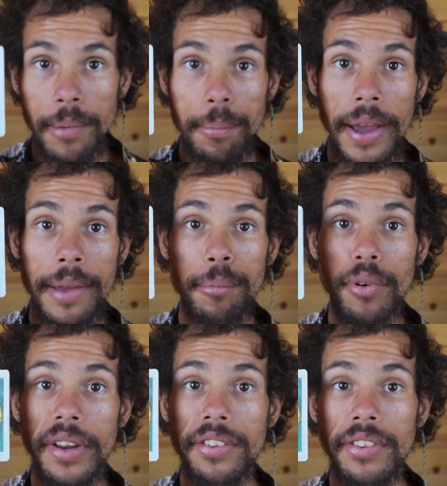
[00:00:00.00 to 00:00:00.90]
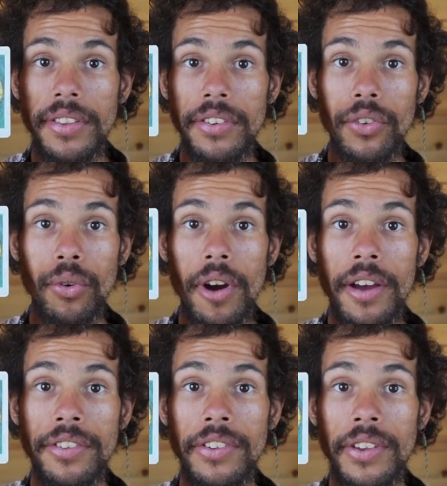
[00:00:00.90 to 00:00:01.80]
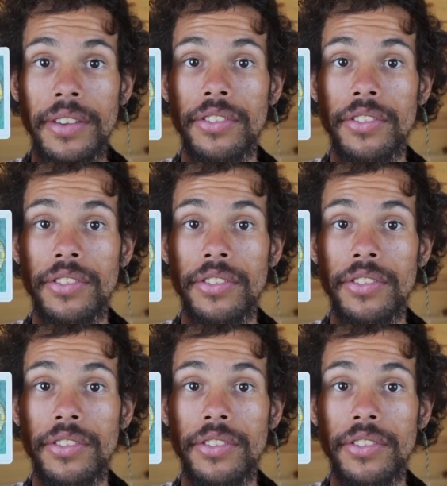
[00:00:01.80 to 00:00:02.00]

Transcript: by embracing this crossing,